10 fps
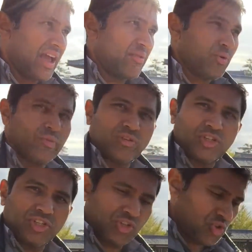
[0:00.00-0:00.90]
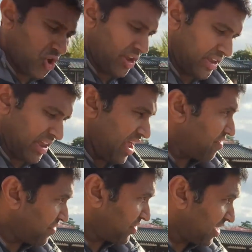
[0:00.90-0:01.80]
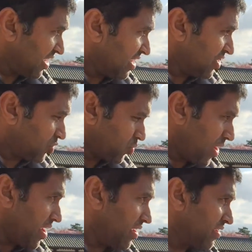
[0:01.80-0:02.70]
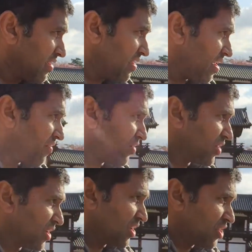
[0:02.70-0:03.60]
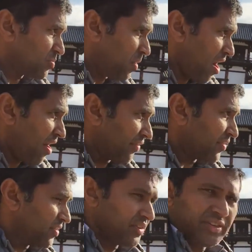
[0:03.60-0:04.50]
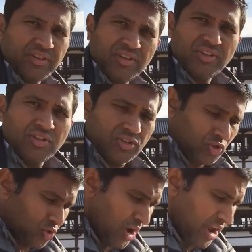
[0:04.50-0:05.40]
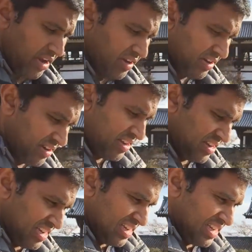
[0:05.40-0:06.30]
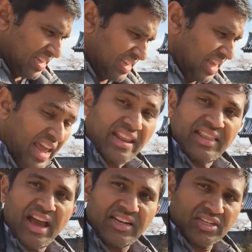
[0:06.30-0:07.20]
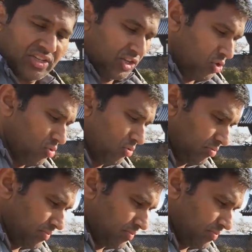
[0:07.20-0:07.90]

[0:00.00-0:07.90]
And we will destroy everything in its way, everything in its path, to try and gain that goal.